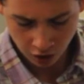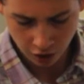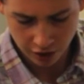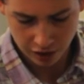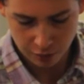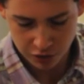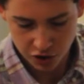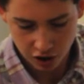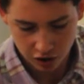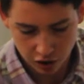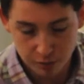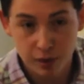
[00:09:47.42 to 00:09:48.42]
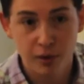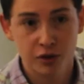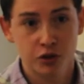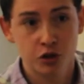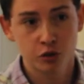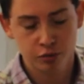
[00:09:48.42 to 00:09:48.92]
All right, now I'm going to talk a little bit
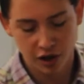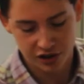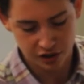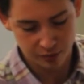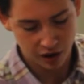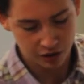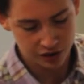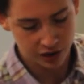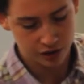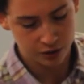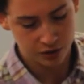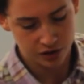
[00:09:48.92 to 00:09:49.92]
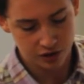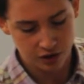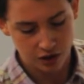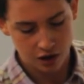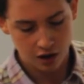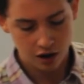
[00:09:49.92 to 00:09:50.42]
about the 2 pricing models I used.
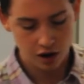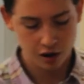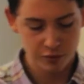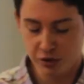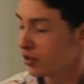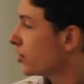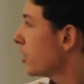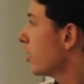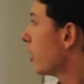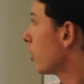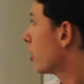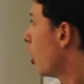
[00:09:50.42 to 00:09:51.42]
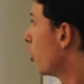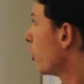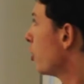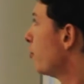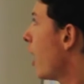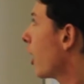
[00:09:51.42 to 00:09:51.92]
You can see the code
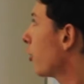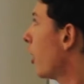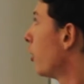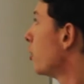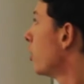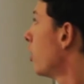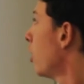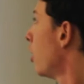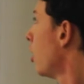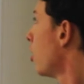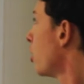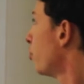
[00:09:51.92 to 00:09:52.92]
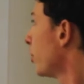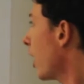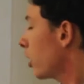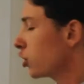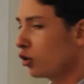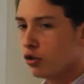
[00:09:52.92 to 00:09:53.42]
in the background. The
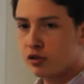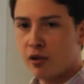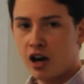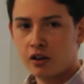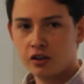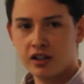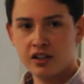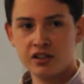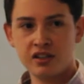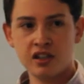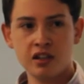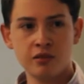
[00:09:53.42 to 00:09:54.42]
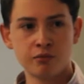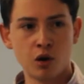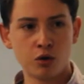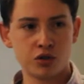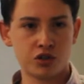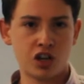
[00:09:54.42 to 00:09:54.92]
Black-Scholes model is the
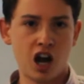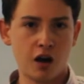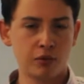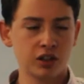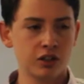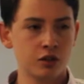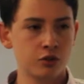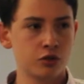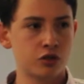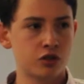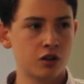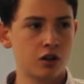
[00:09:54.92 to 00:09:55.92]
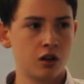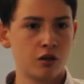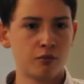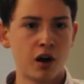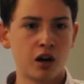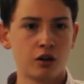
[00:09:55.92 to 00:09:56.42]
most commonly used
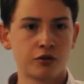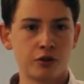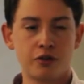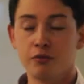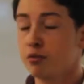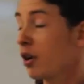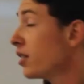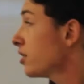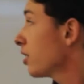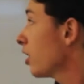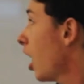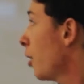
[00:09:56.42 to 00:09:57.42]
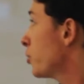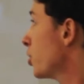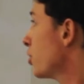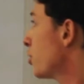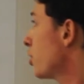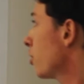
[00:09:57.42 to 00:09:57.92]
model for pricing
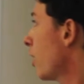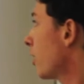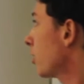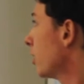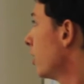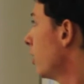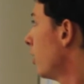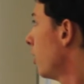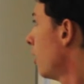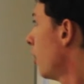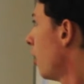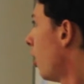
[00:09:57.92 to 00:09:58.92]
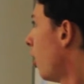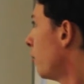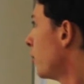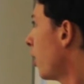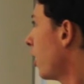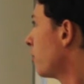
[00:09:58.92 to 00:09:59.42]
options theoretically.
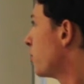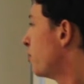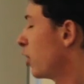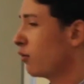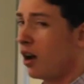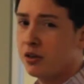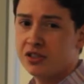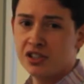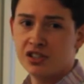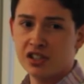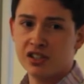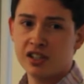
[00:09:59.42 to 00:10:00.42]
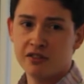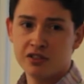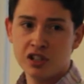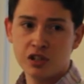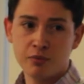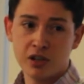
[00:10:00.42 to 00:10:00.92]
It's been around since the
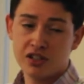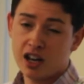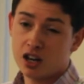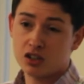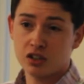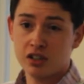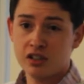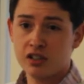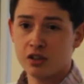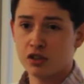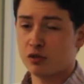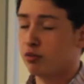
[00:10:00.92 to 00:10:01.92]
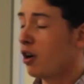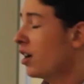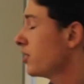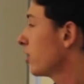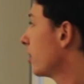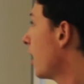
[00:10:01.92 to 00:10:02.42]
70s, but it's actually still
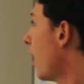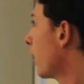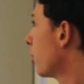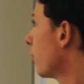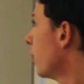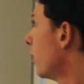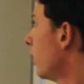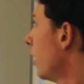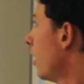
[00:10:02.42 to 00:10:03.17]
surprisingly accurate.